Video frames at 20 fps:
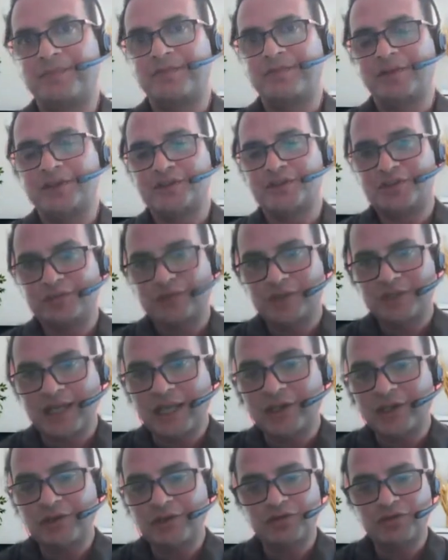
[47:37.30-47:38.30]
first of all,
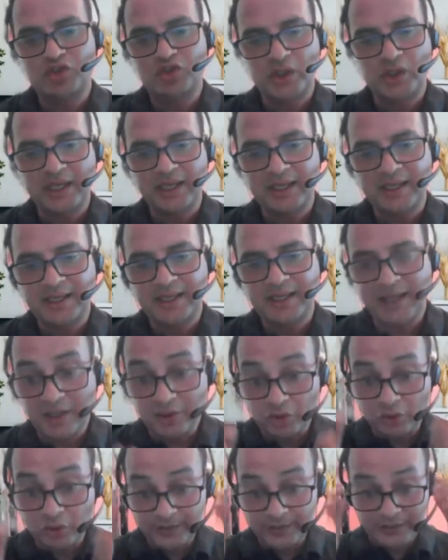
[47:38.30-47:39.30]
thank you for joining in. I
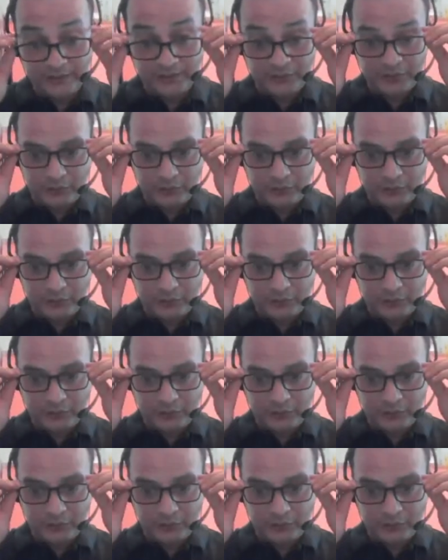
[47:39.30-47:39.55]
hope this was